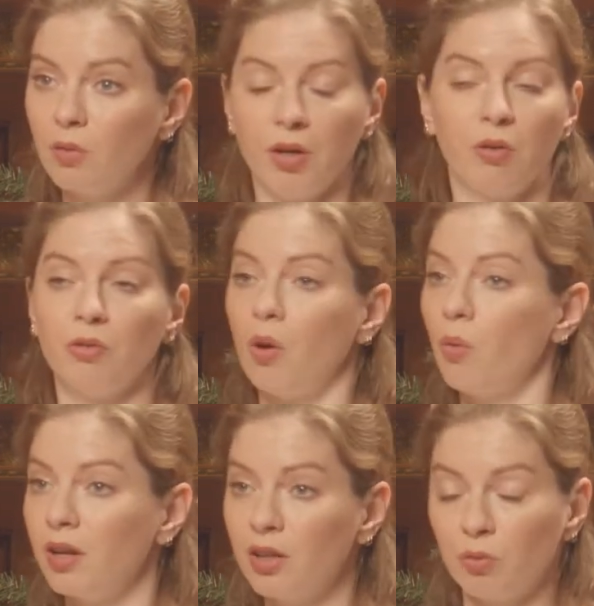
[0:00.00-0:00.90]
we don't know
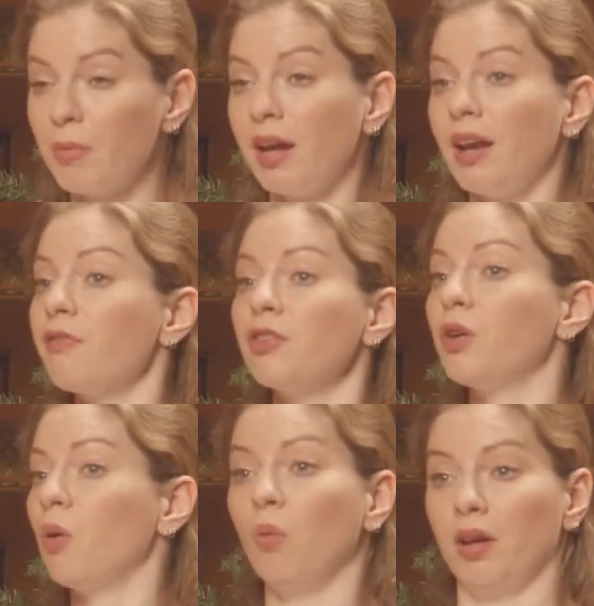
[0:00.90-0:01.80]
what it is, we might never
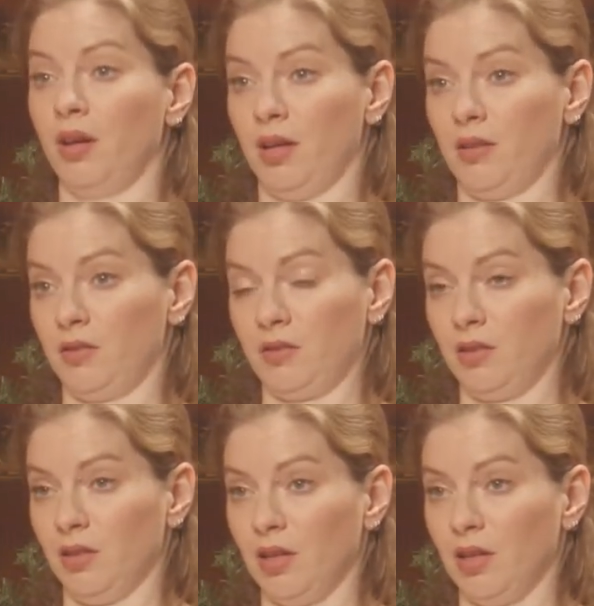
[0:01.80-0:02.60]
know what it is.